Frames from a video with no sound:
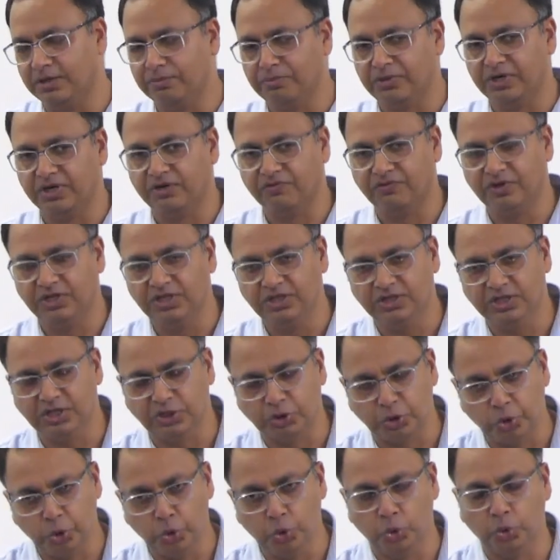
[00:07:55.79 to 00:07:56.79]
in between
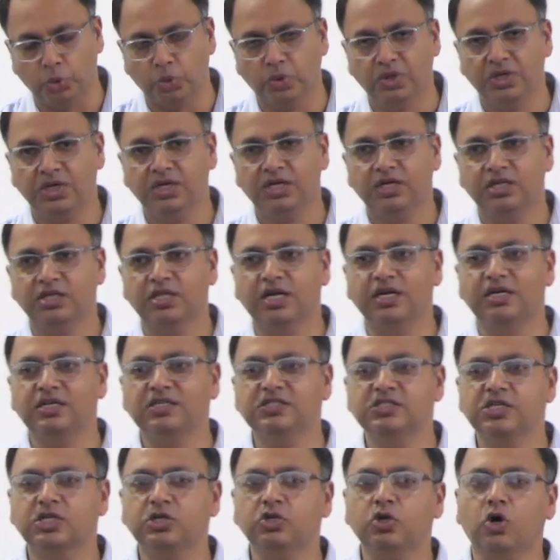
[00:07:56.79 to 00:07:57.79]
the two, that
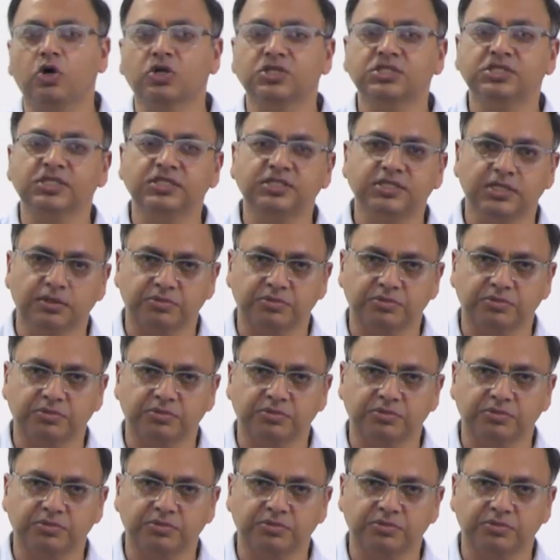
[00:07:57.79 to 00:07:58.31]
is a toxic